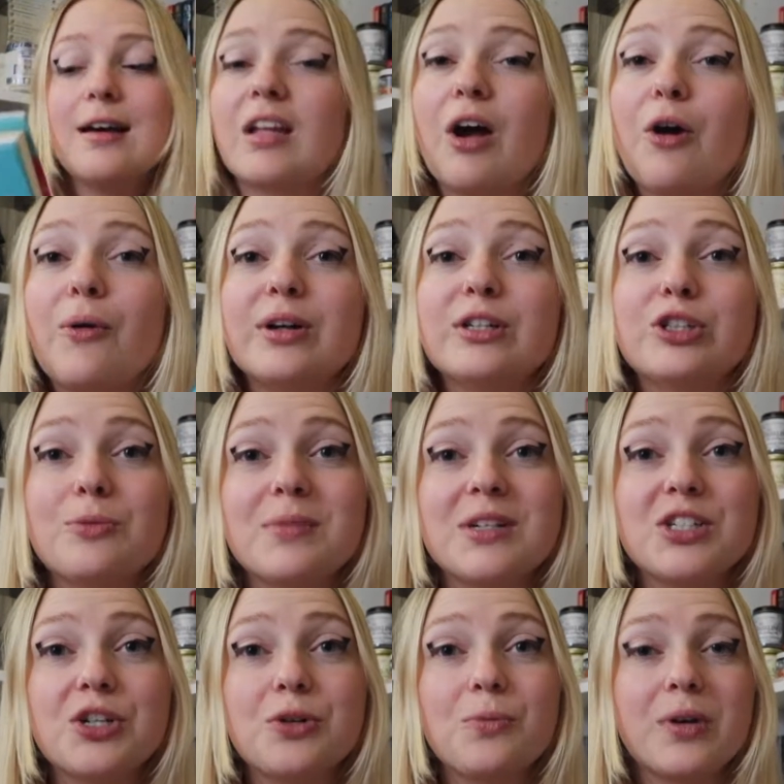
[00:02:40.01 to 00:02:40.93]
Oh, I should
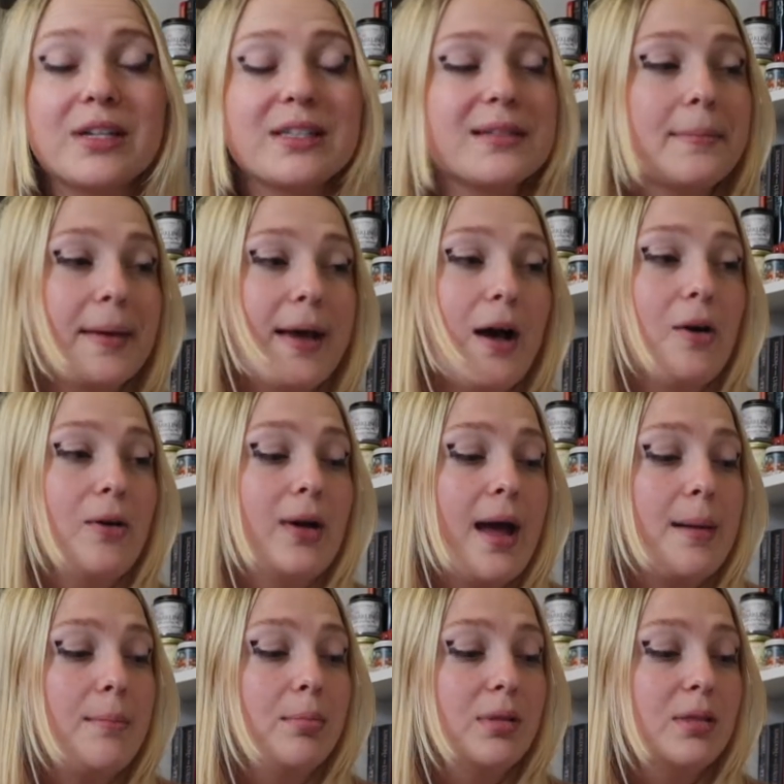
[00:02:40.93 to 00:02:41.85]
mention what it's about.
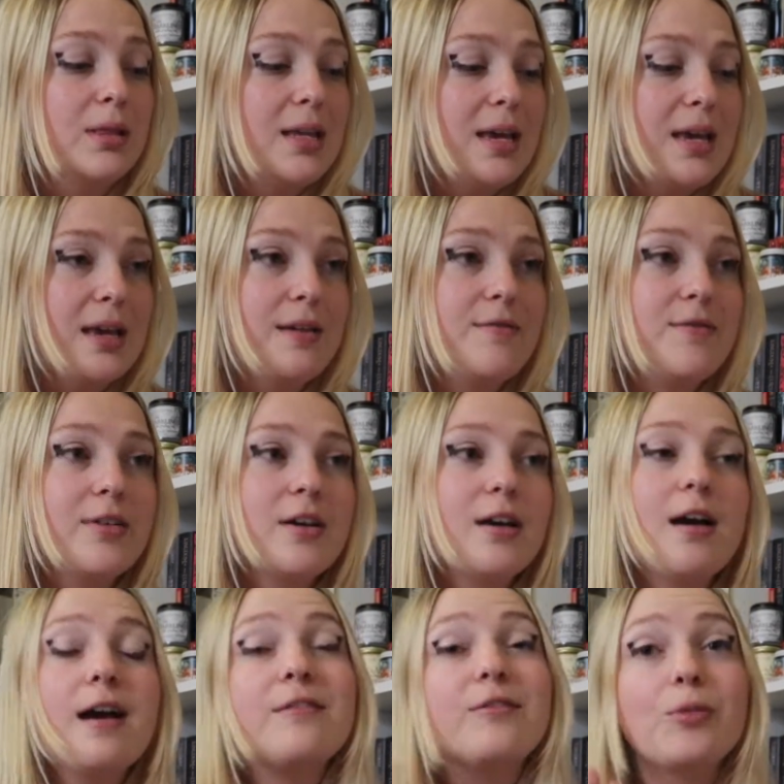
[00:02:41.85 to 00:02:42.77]
I believe,
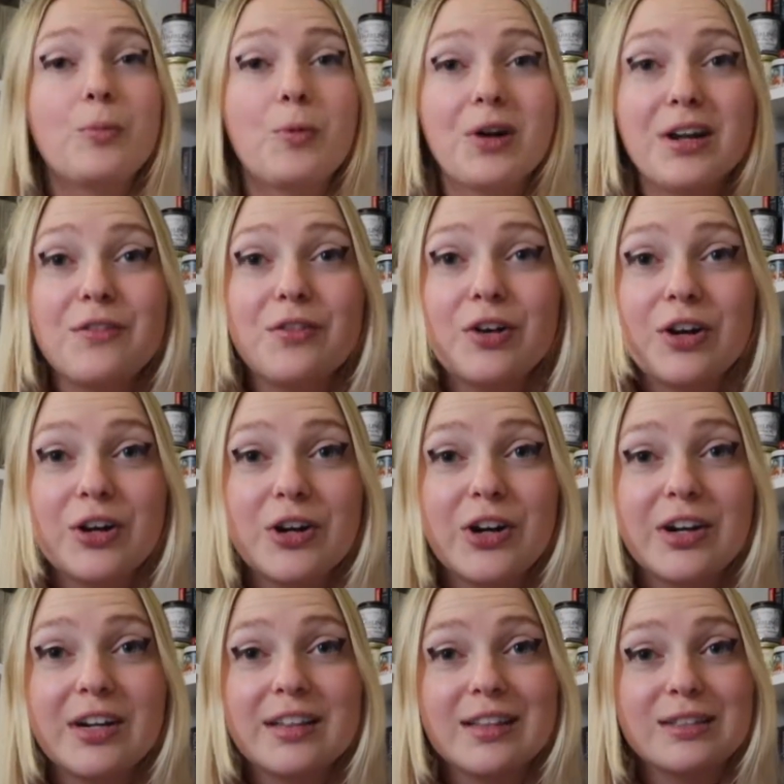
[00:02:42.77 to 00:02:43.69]
from what I've
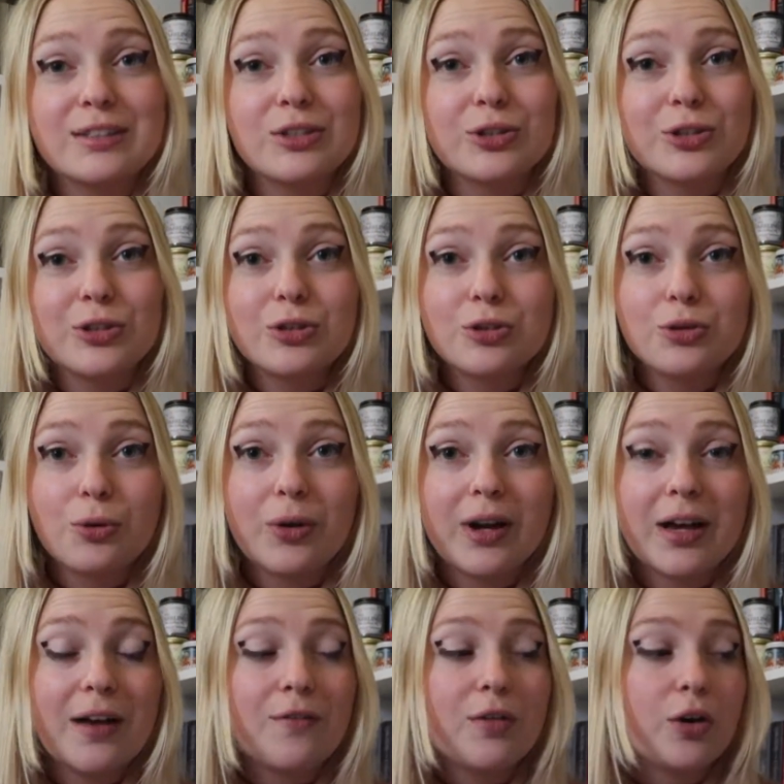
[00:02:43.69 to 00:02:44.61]
heard, this is a
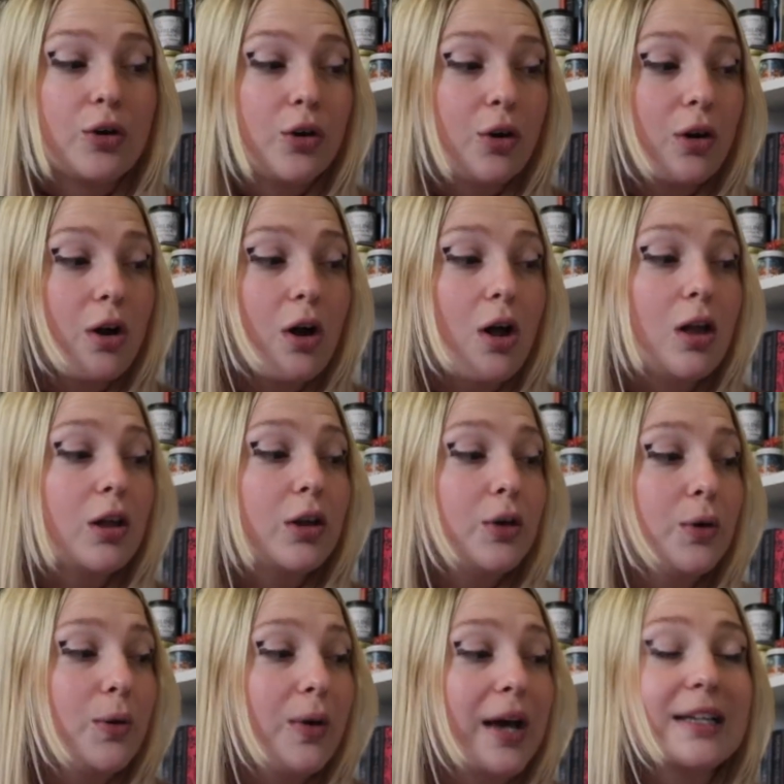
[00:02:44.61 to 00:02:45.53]
story of a girl
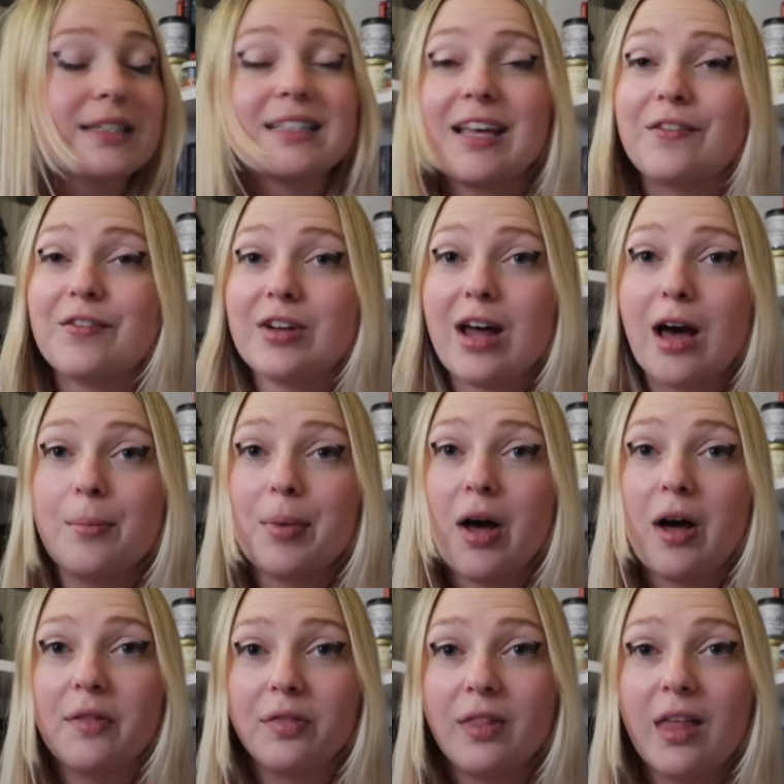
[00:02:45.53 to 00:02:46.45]
who has given up
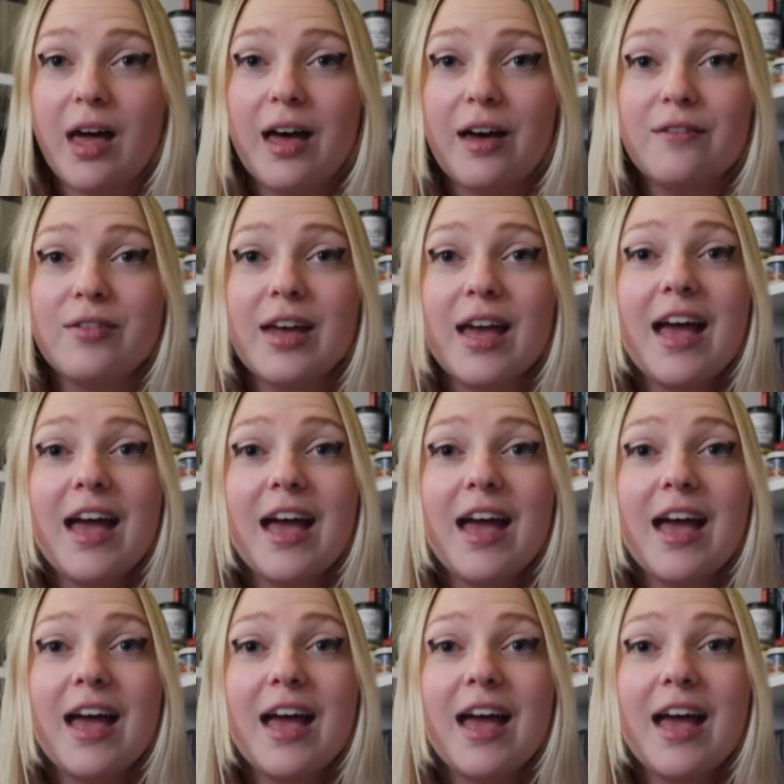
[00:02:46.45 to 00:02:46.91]
on love,